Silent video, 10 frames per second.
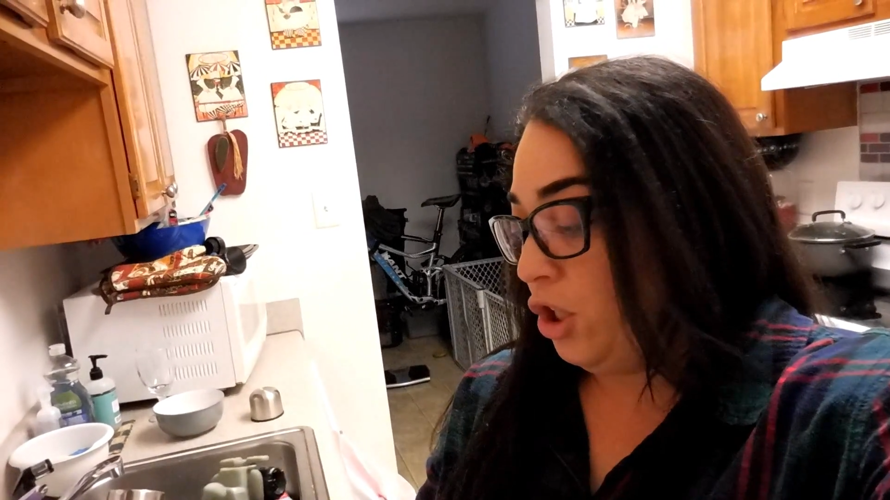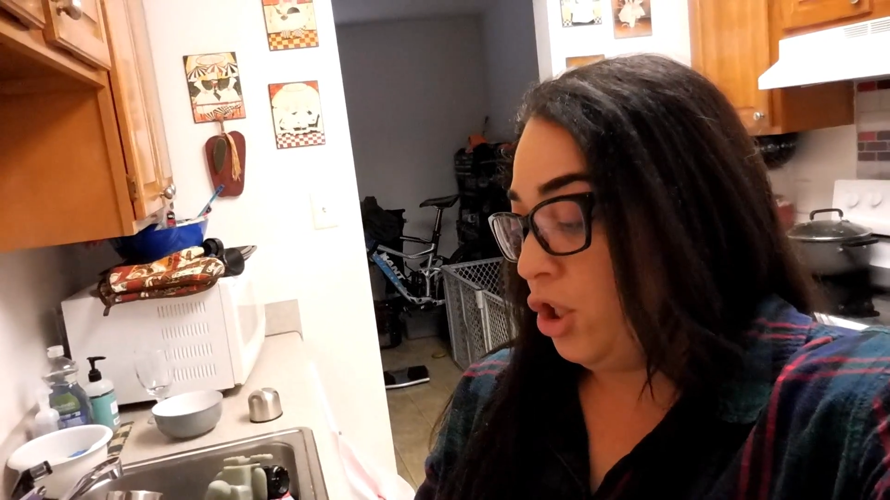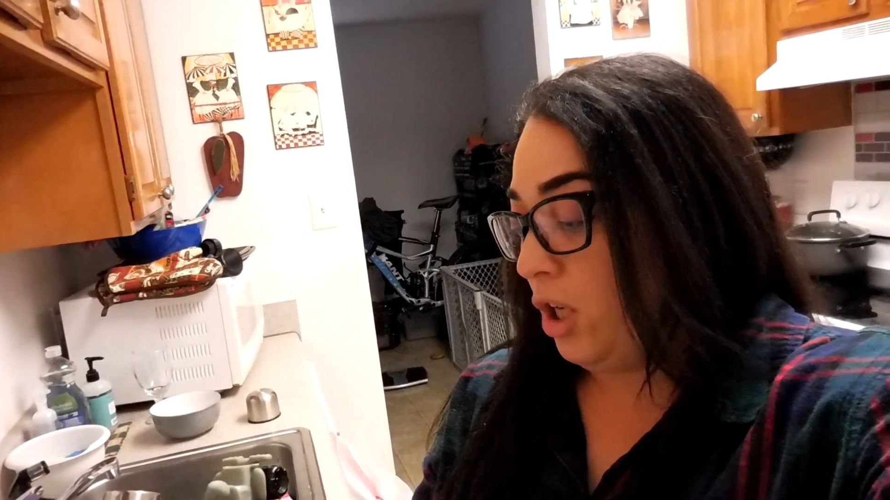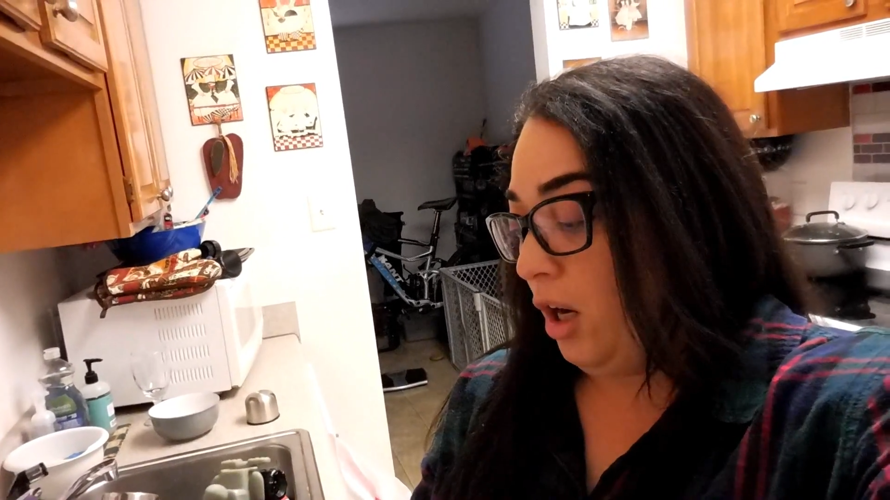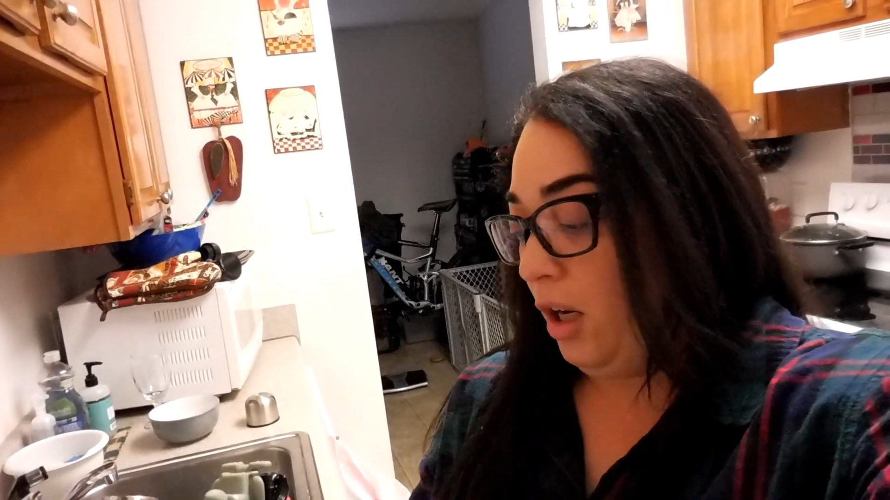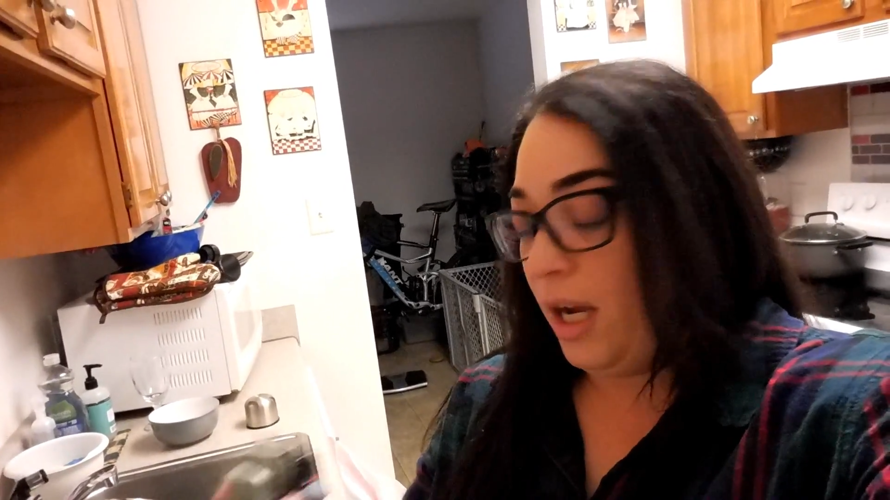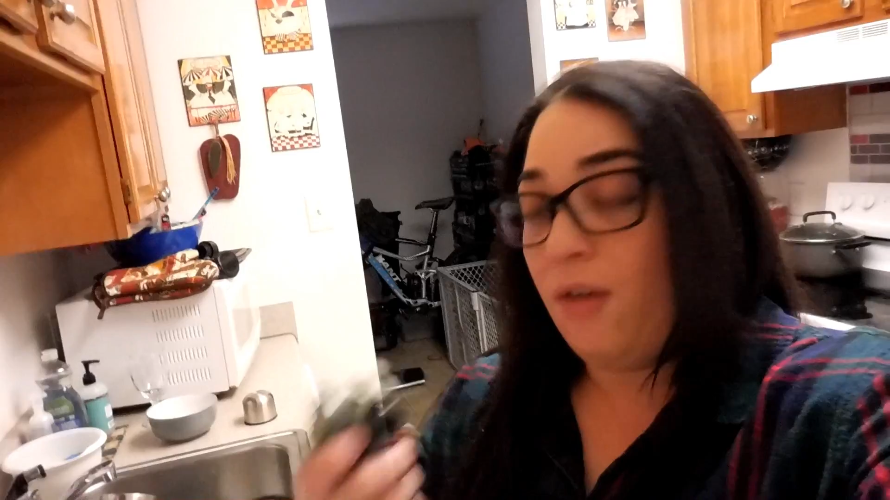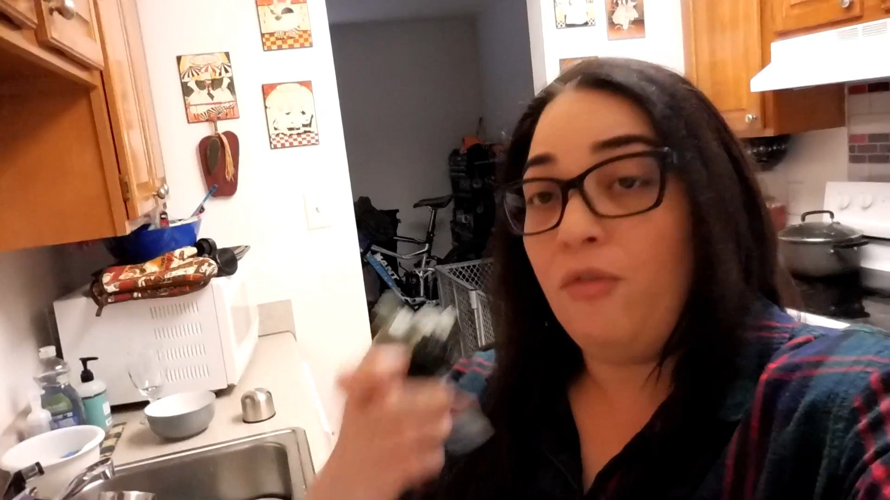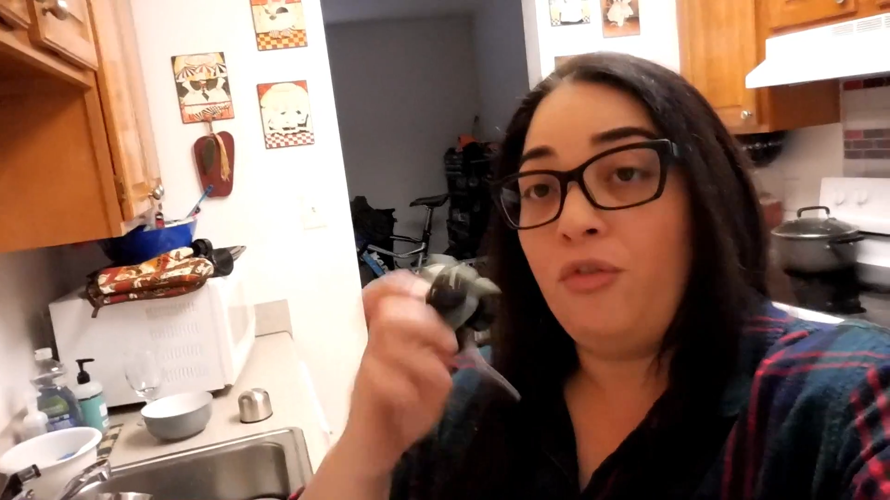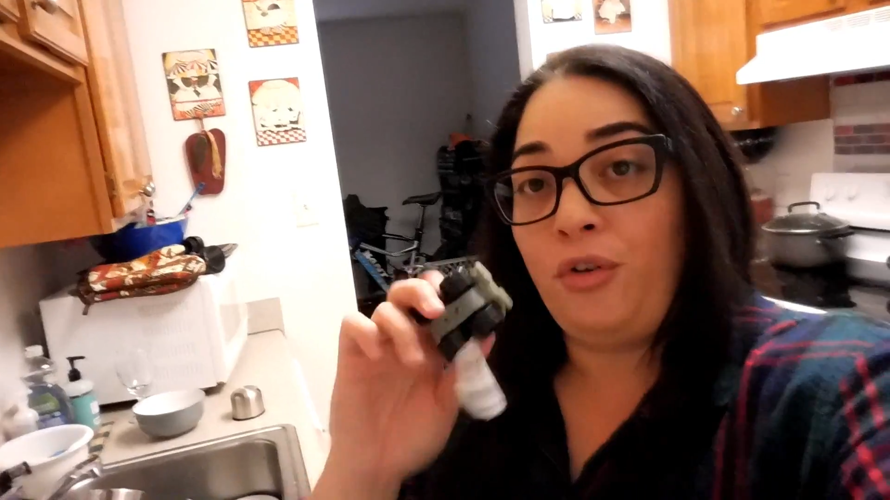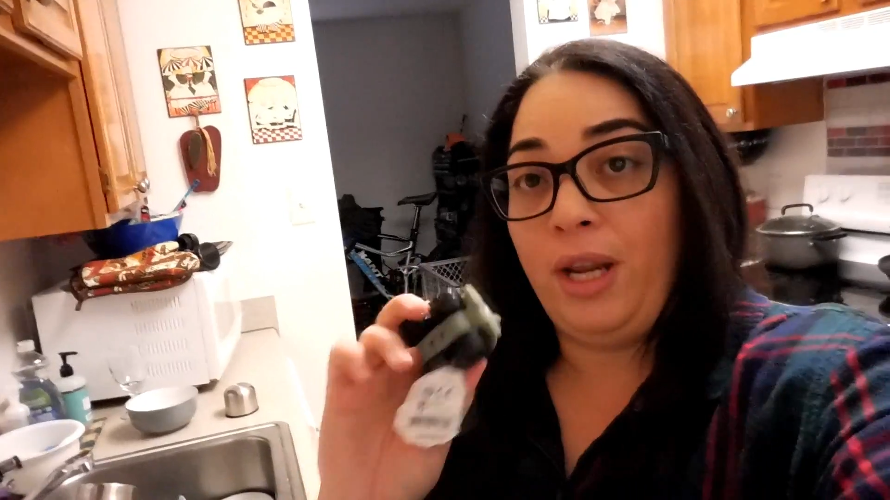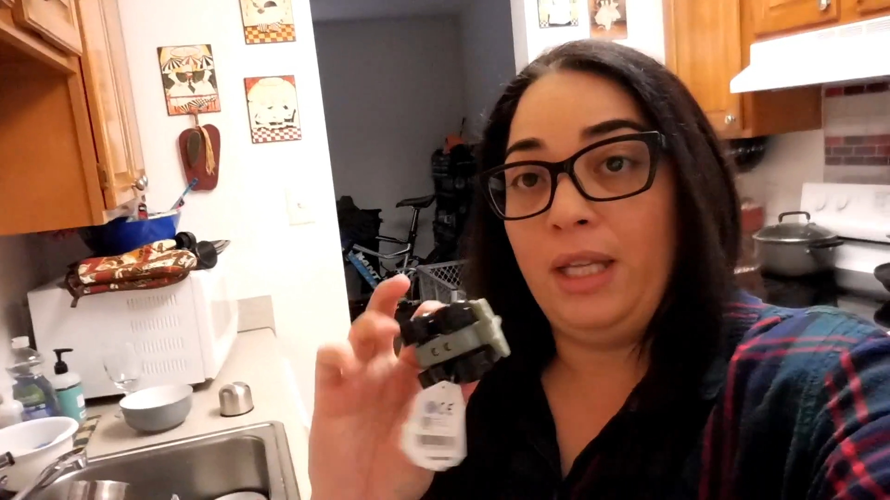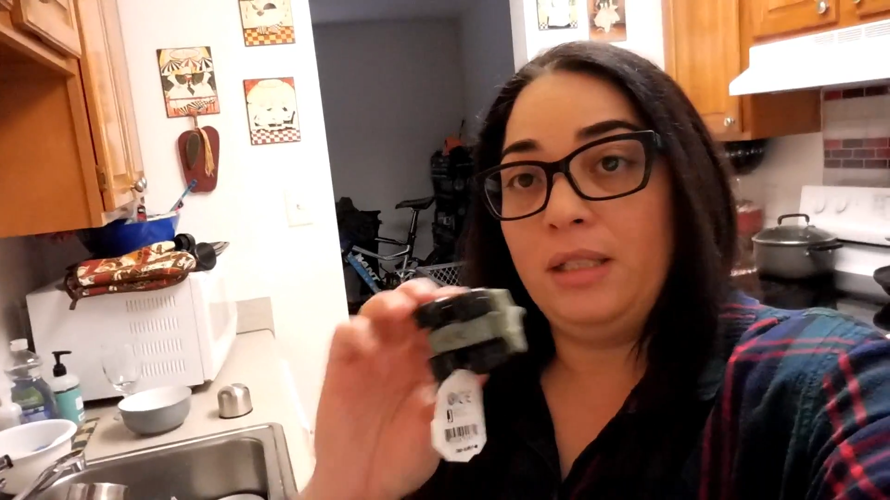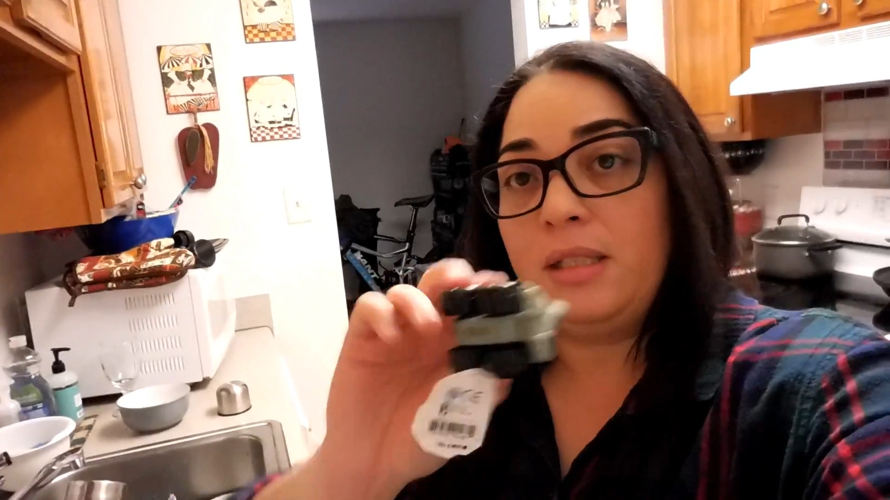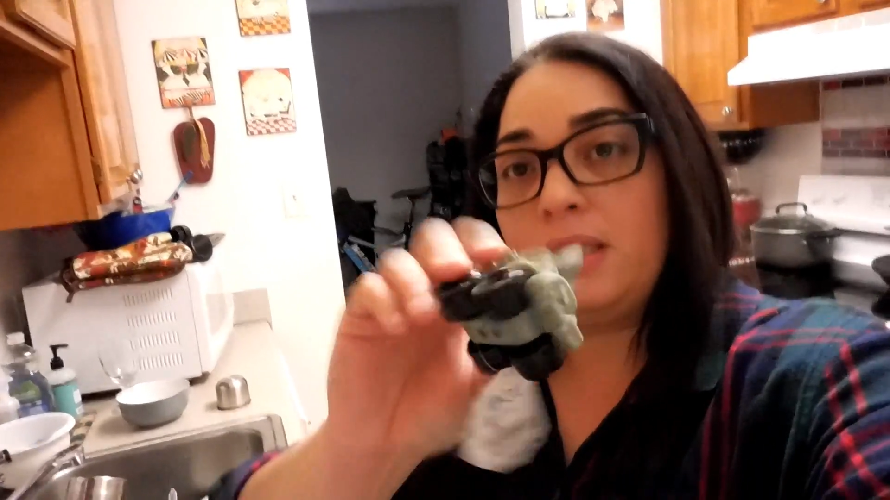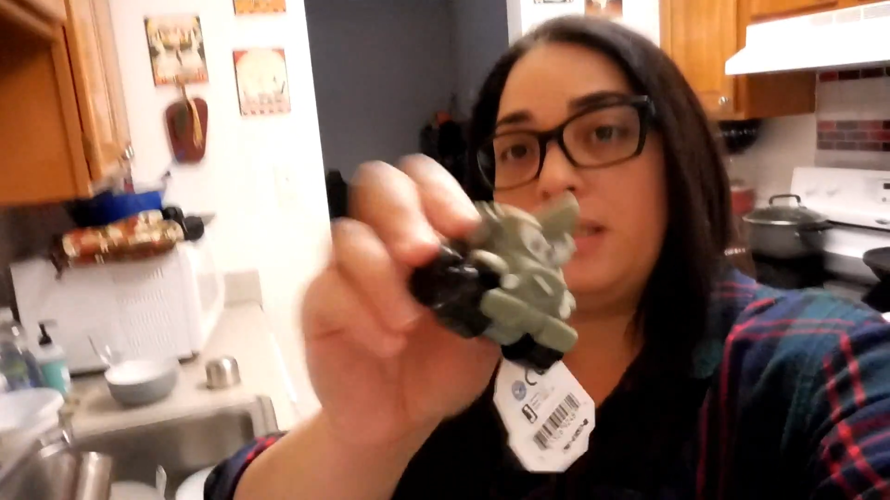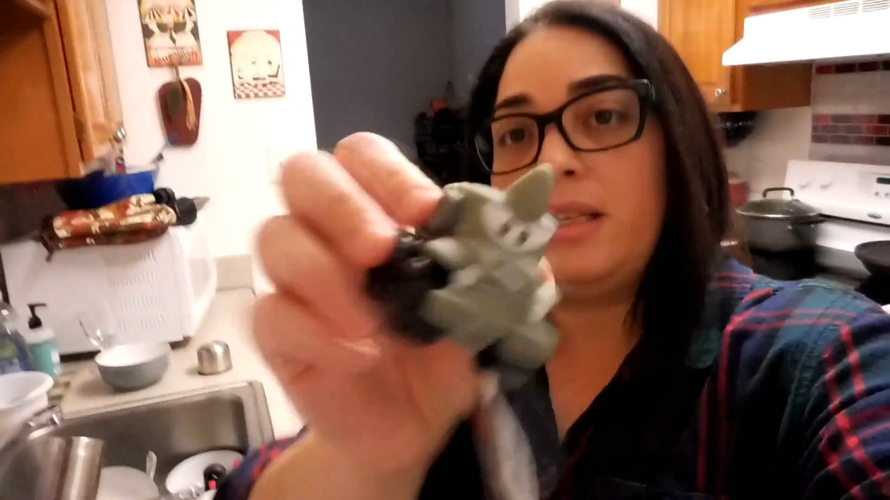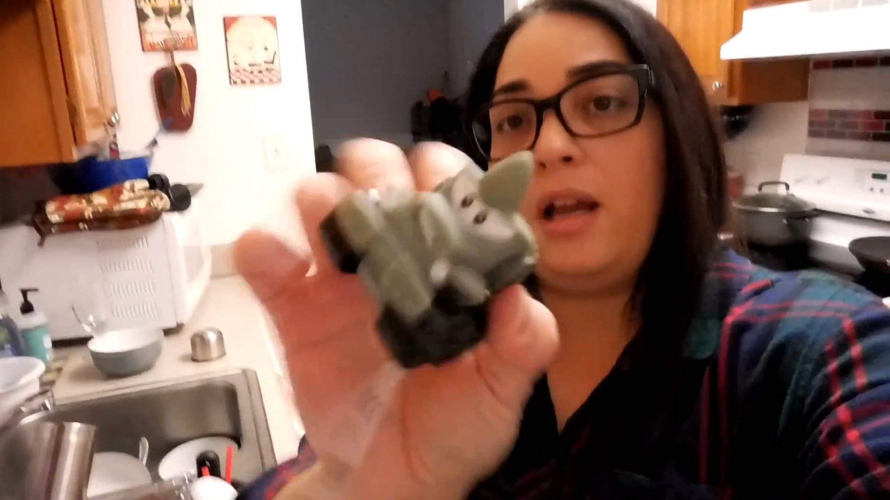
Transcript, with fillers: Shock and Friends.